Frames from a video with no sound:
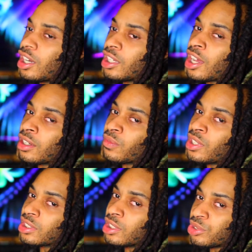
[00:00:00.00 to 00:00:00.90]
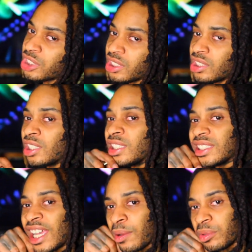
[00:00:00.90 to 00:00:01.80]
A lot of fucked up shit
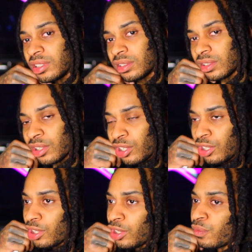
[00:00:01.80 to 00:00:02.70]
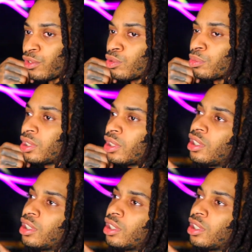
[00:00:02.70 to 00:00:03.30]
does happen. You feel me?